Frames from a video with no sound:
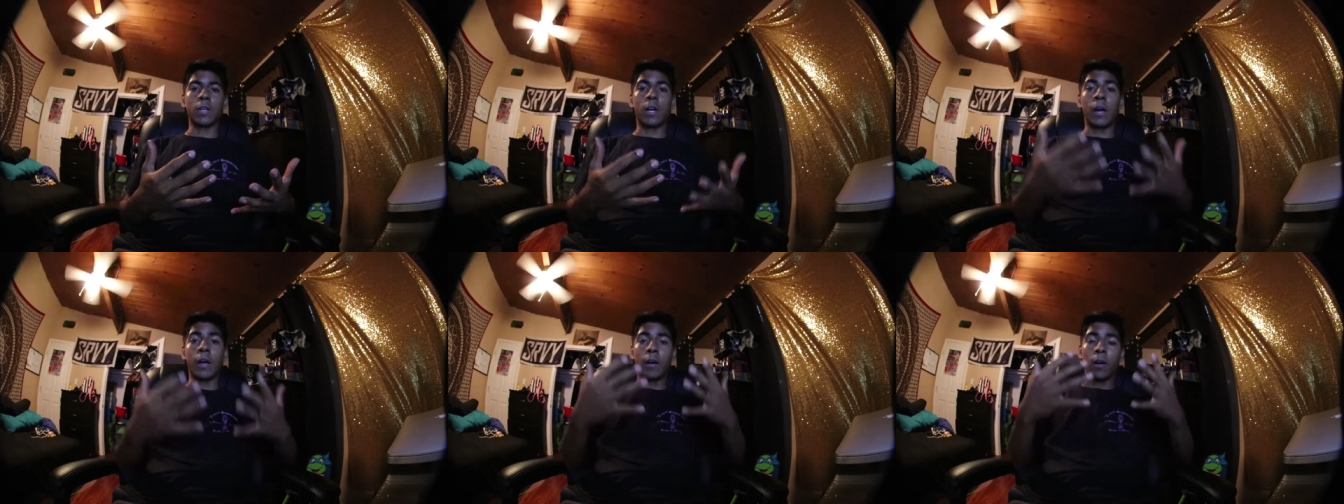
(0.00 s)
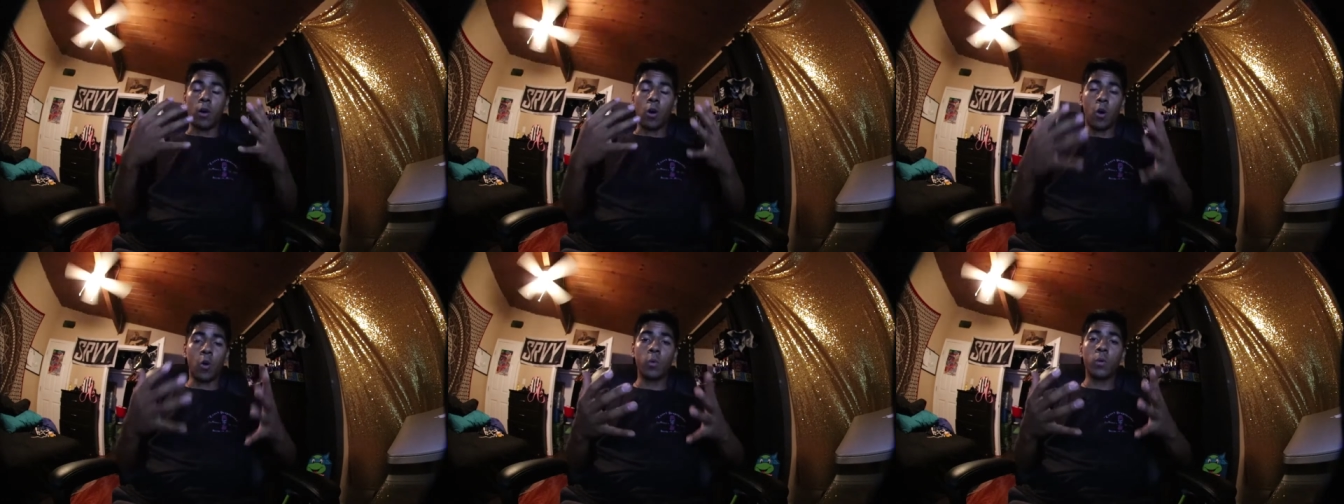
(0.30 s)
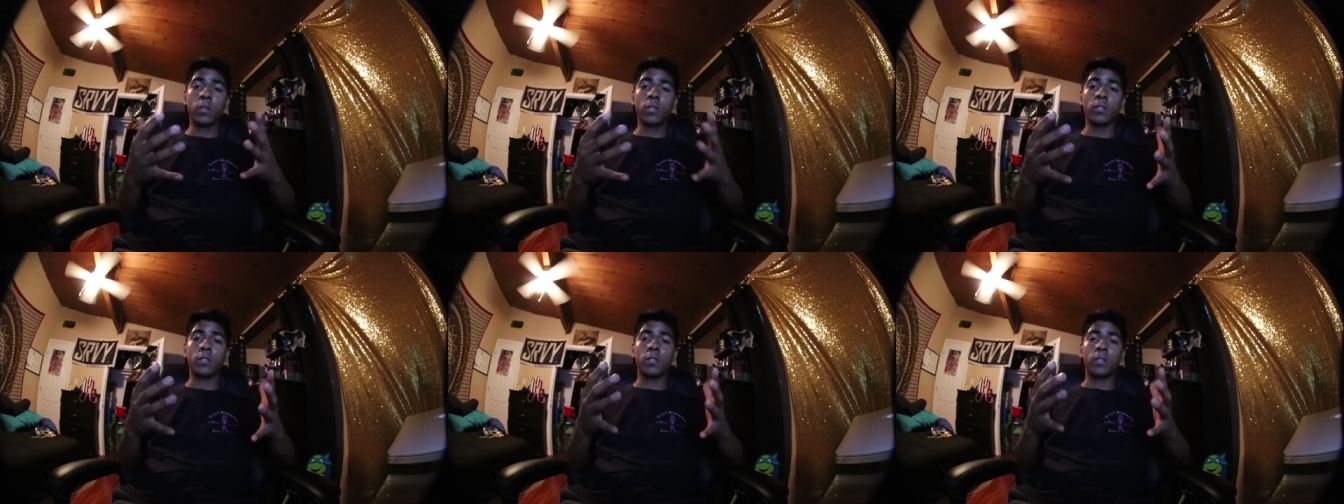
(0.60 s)
I
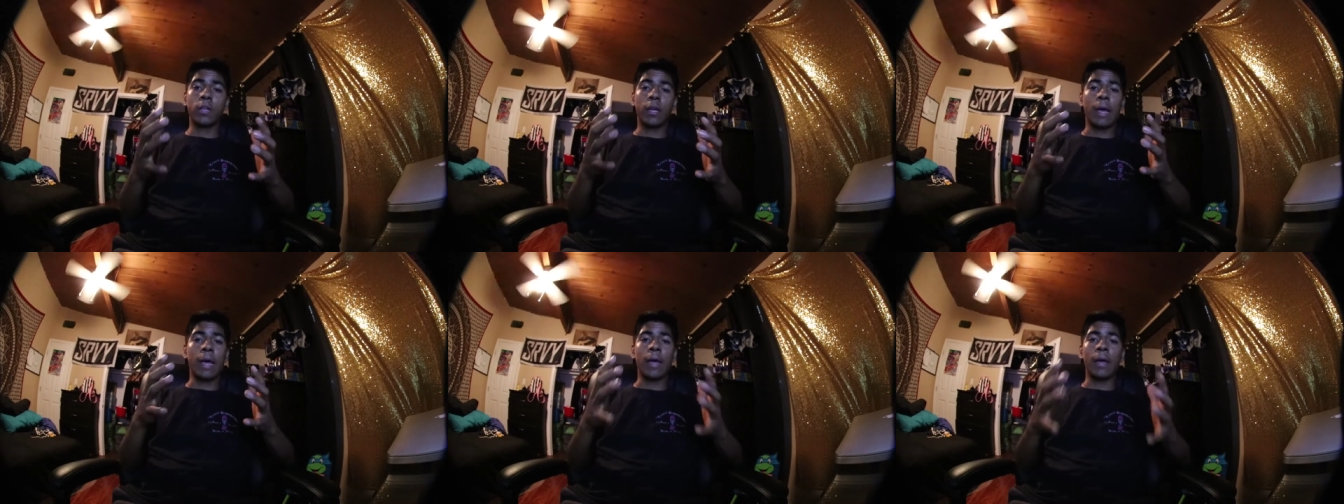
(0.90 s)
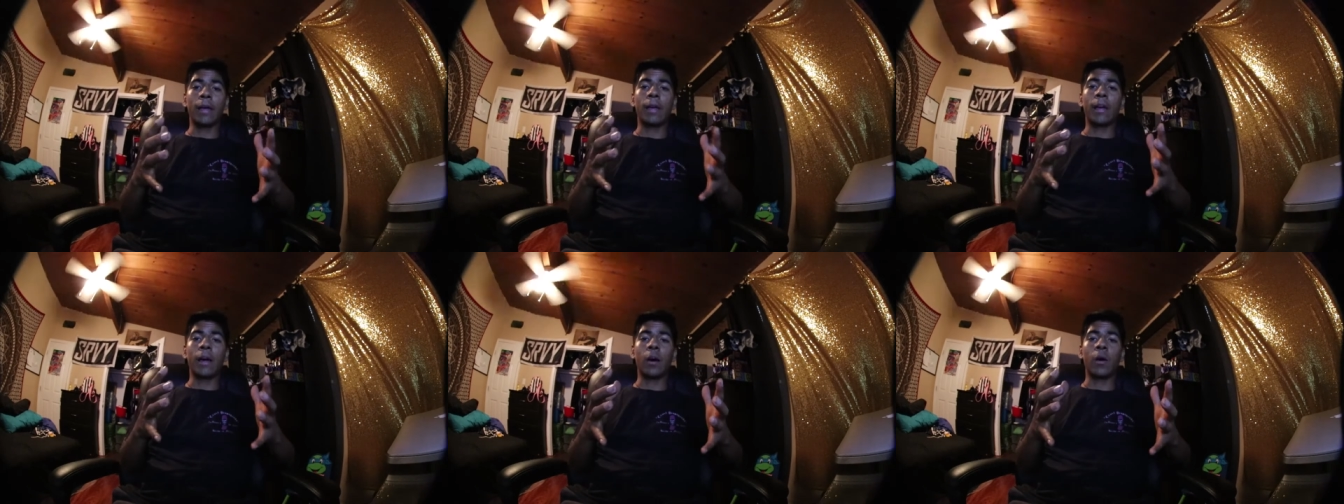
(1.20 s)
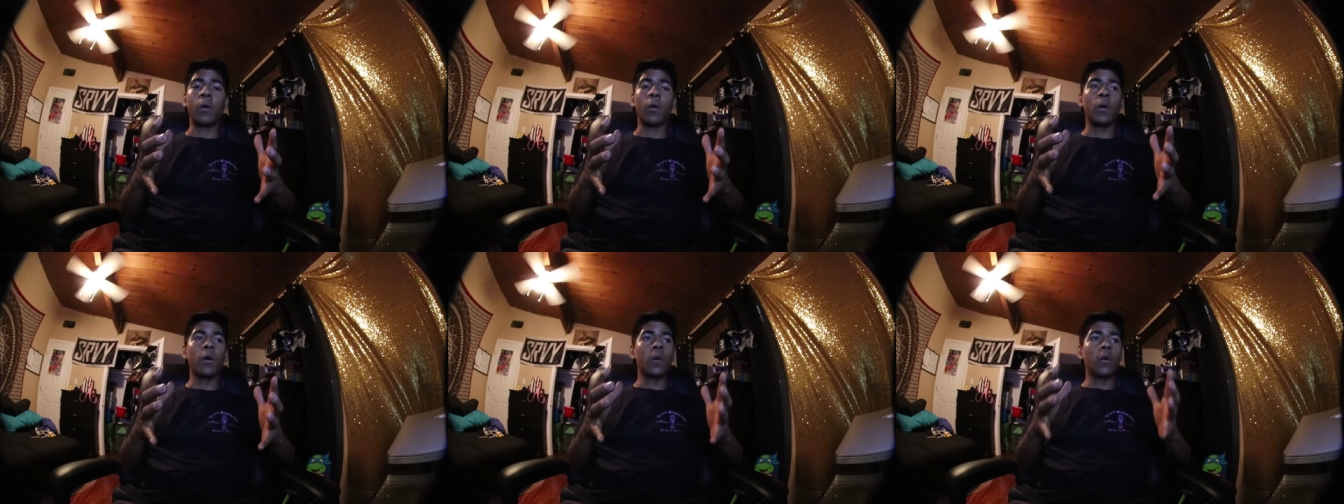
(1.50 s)
always hang
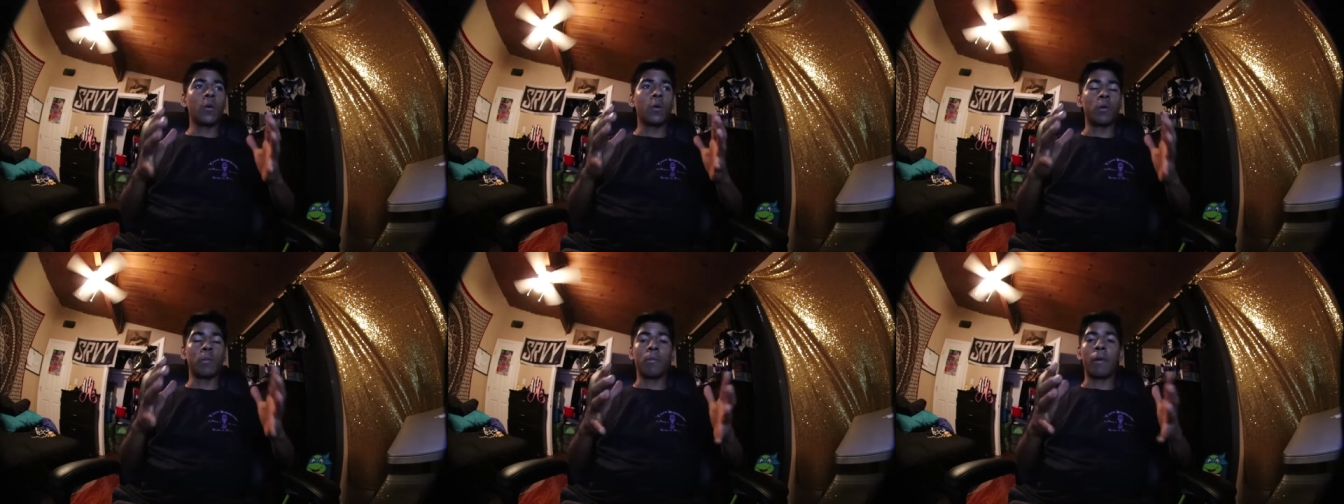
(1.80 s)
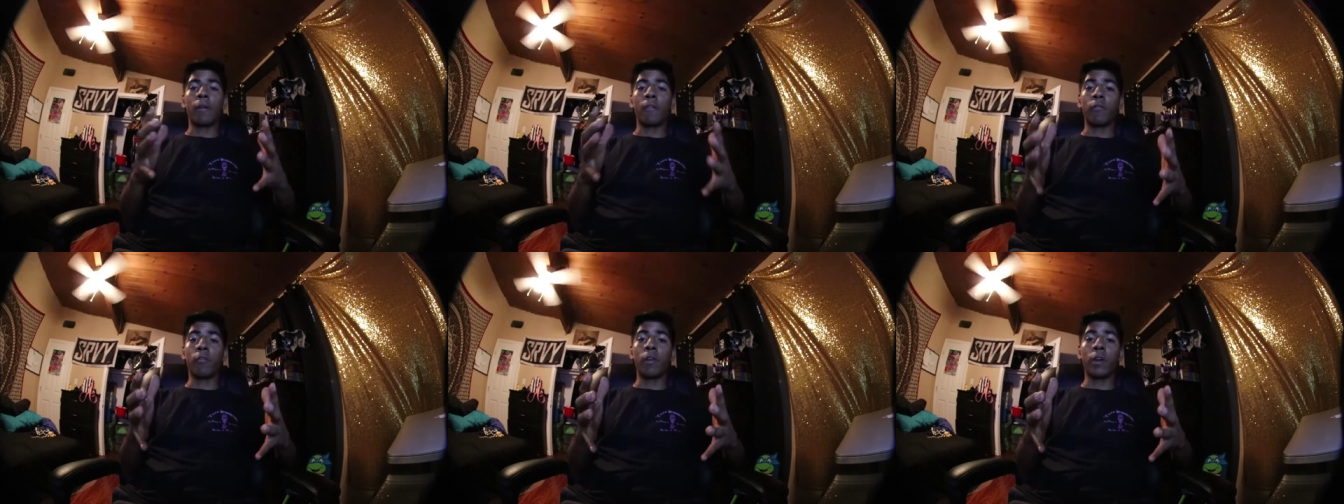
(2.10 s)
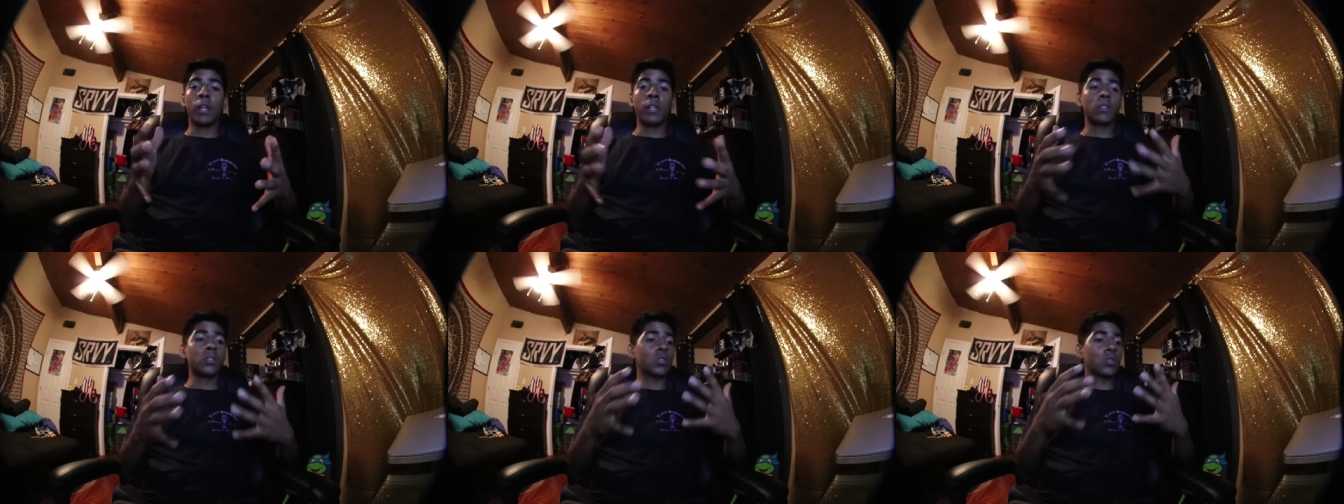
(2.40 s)
out with my
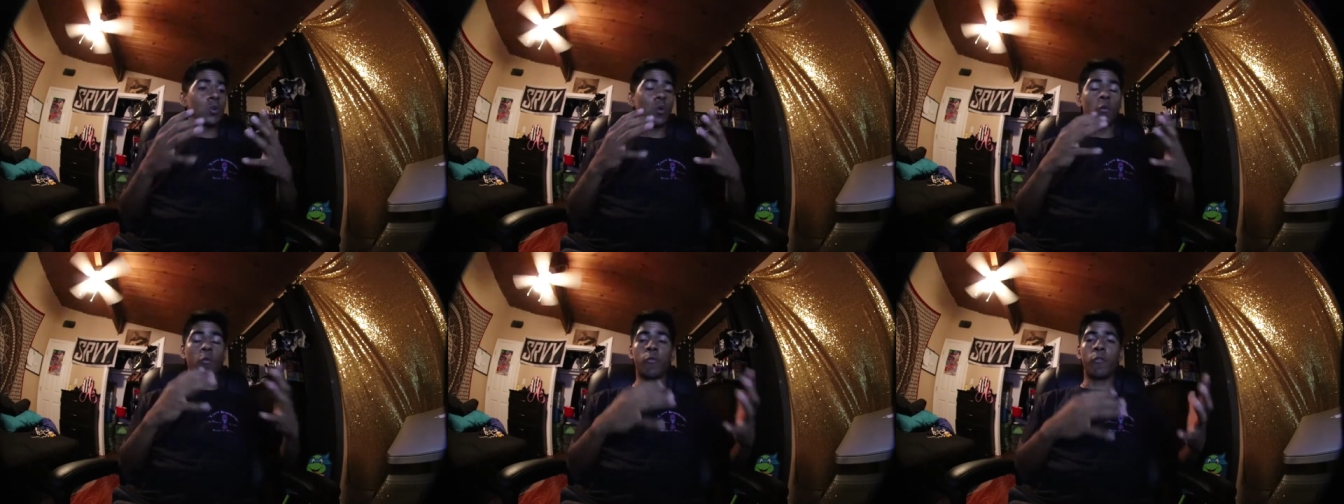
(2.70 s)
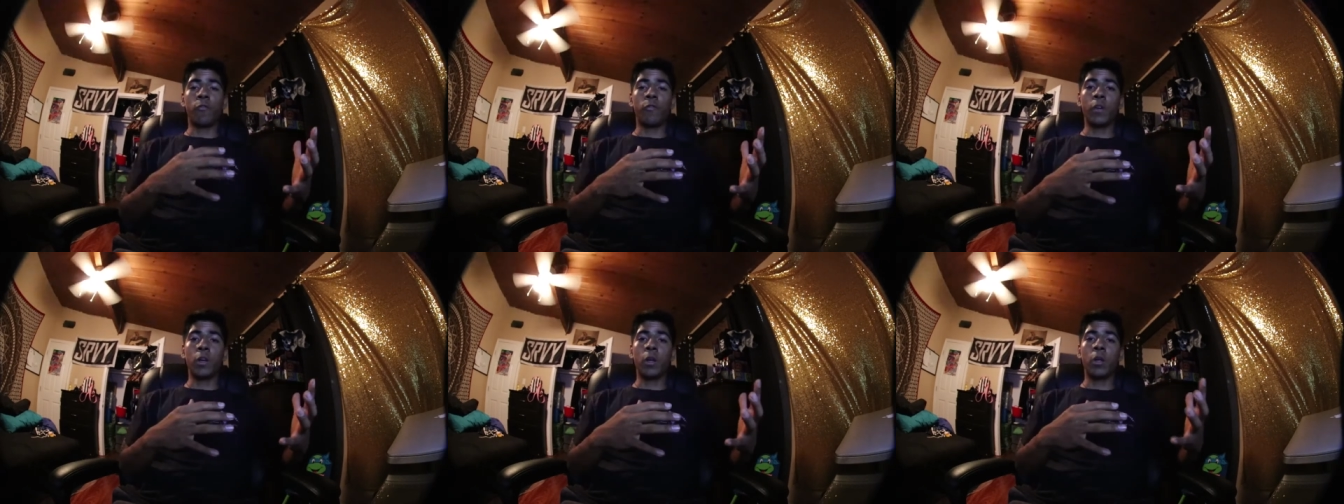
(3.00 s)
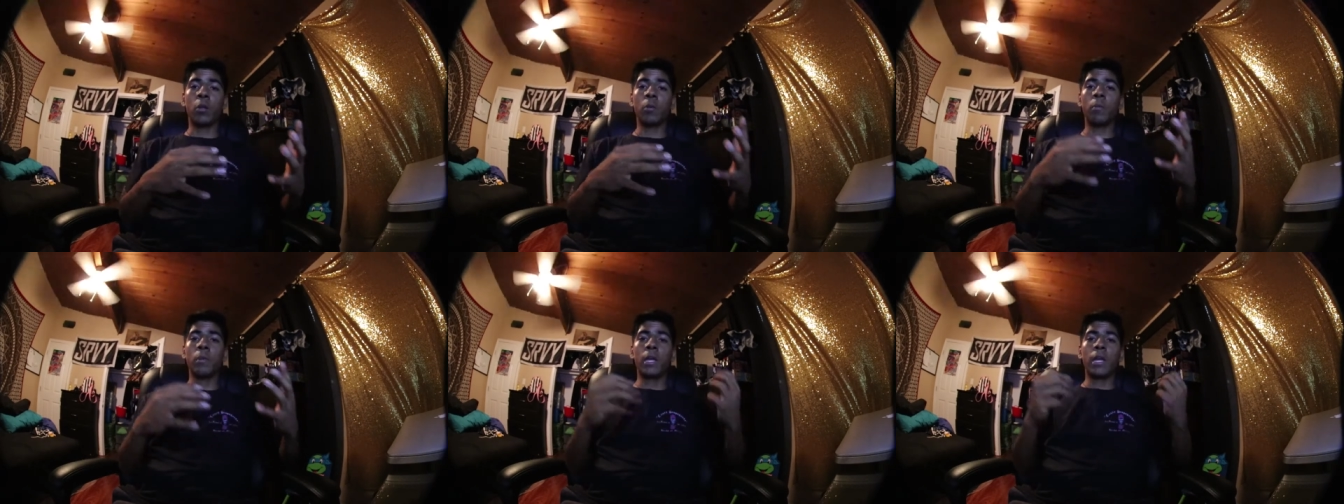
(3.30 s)
friends, go
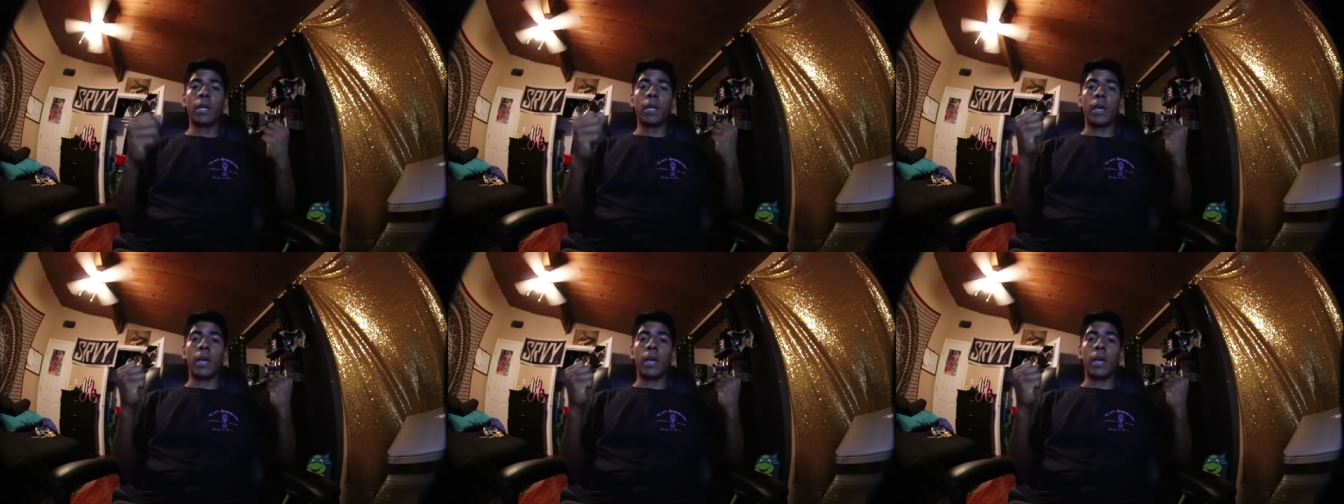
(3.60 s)
film,